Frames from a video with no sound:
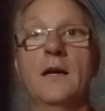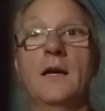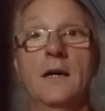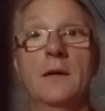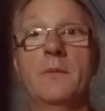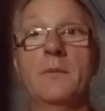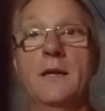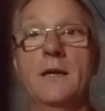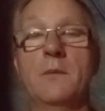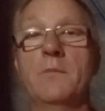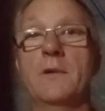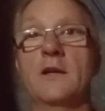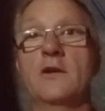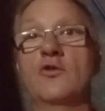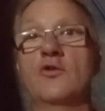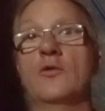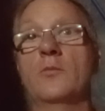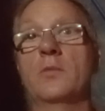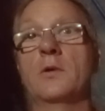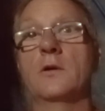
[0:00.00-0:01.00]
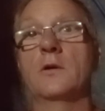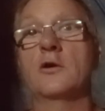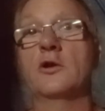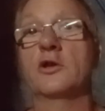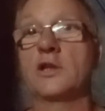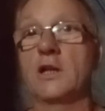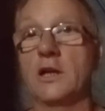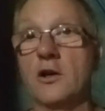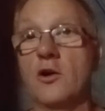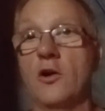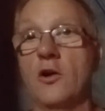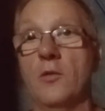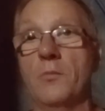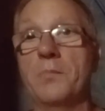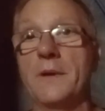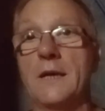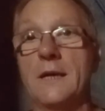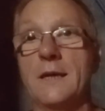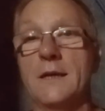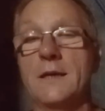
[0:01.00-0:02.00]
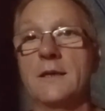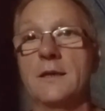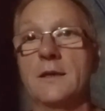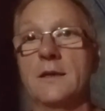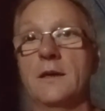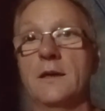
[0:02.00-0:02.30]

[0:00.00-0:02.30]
I'd have been in big trouble, because I'd have got bit.